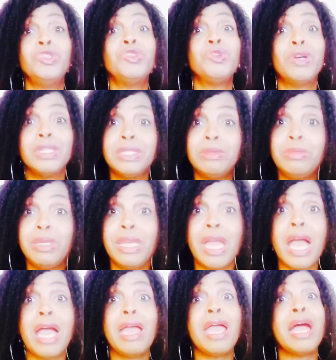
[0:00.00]
Trust me,
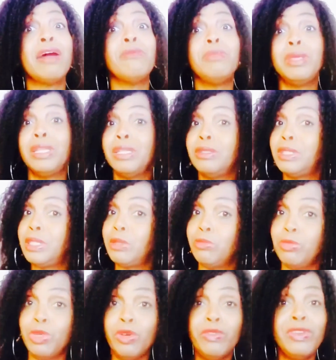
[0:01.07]
I have been in
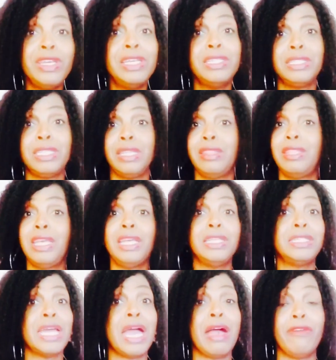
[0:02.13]
some movies and
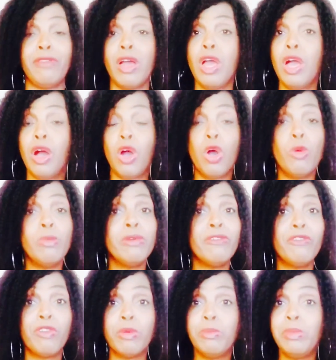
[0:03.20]
things have opened
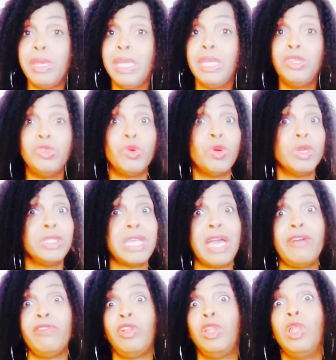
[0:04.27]
for me, doors
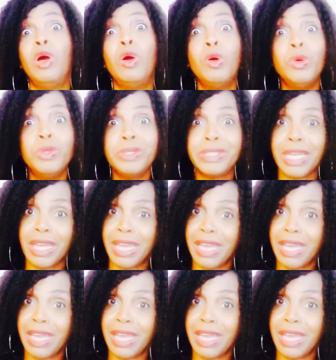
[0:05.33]
have closed,